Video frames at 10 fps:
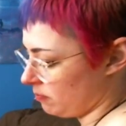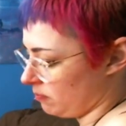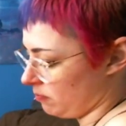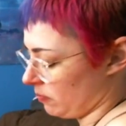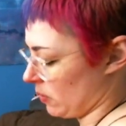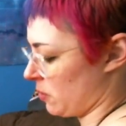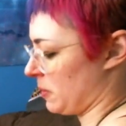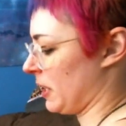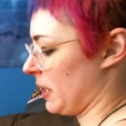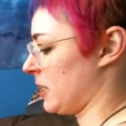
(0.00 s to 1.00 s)
Oh my
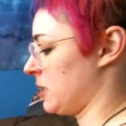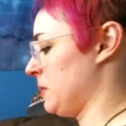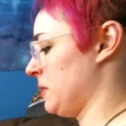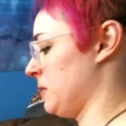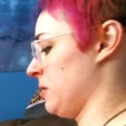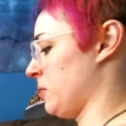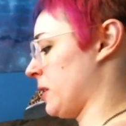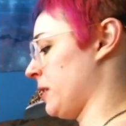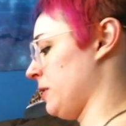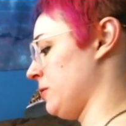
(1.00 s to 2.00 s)
gosh, bismuth, why are
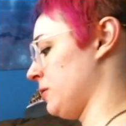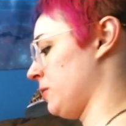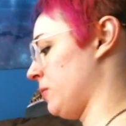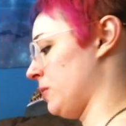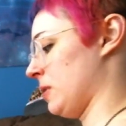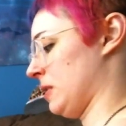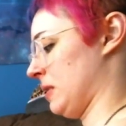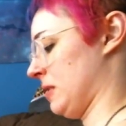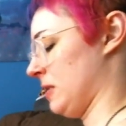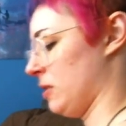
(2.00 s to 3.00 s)
you so...
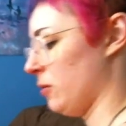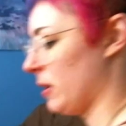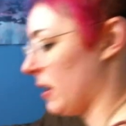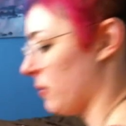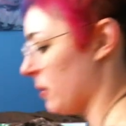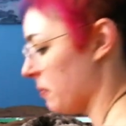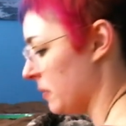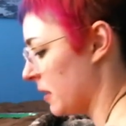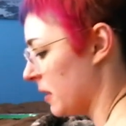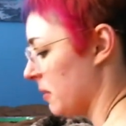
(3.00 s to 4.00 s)
Okay, well,
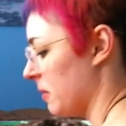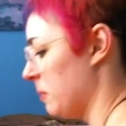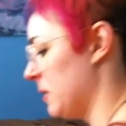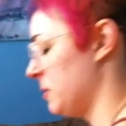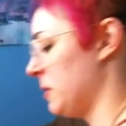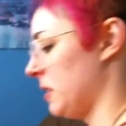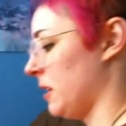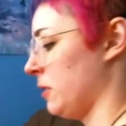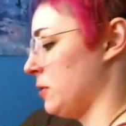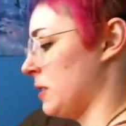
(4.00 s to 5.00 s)
not bismuth yellow
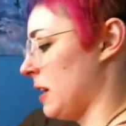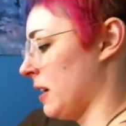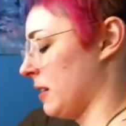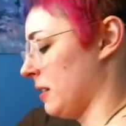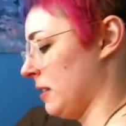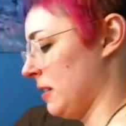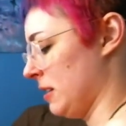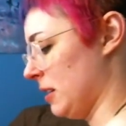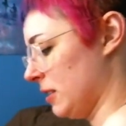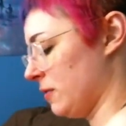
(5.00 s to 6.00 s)
today.
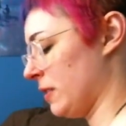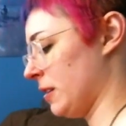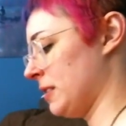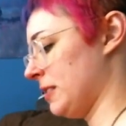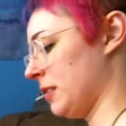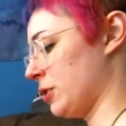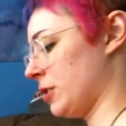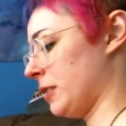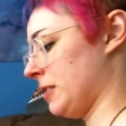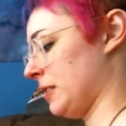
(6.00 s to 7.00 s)
It's very stuck shut.
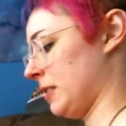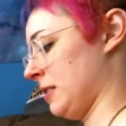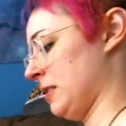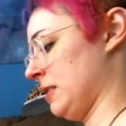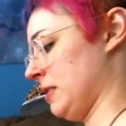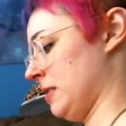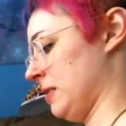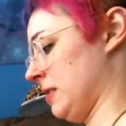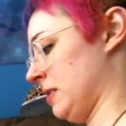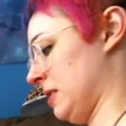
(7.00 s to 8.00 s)

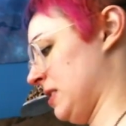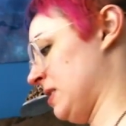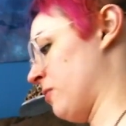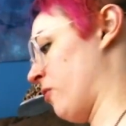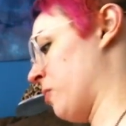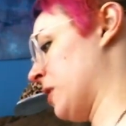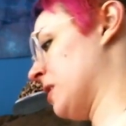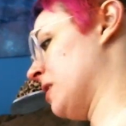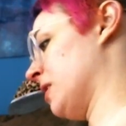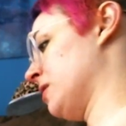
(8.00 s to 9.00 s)
Some of them got
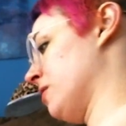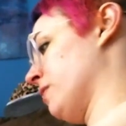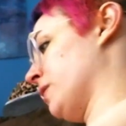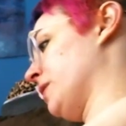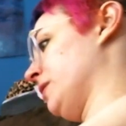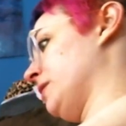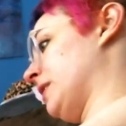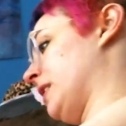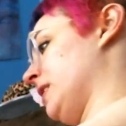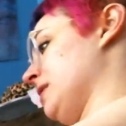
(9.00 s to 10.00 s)
knocked over on their
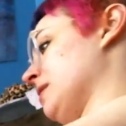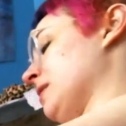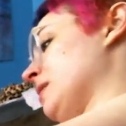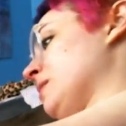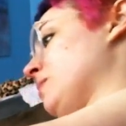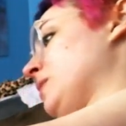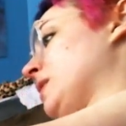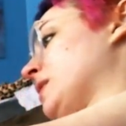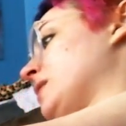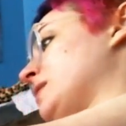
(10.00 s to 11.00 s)
sides
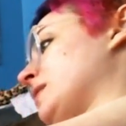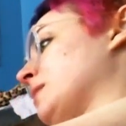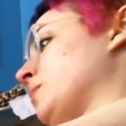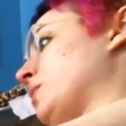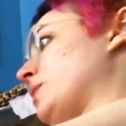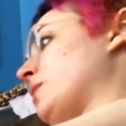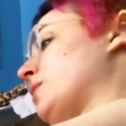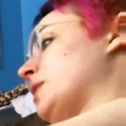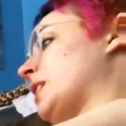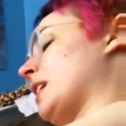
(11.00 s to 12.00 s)
because playing with the
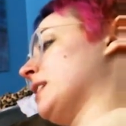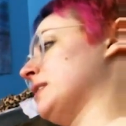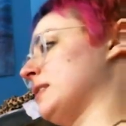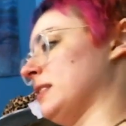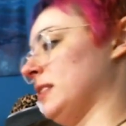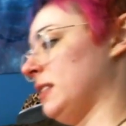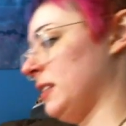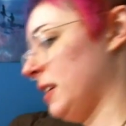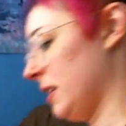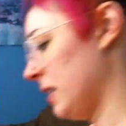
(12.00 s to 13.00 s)
cats in
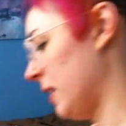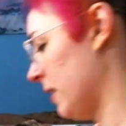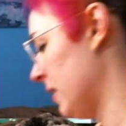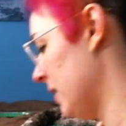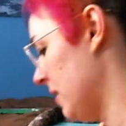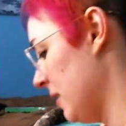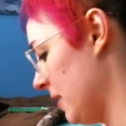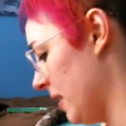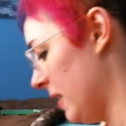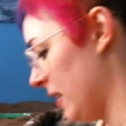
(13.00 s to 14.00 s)
here.
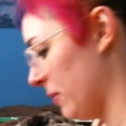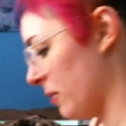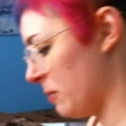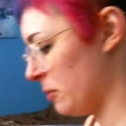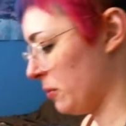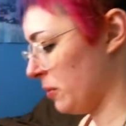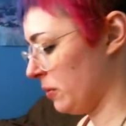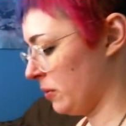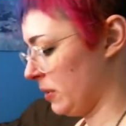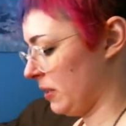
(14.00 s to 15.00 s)
and they romp through,
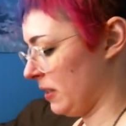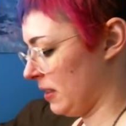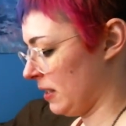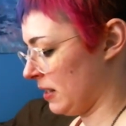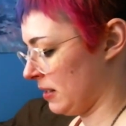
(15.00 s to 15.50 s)
and then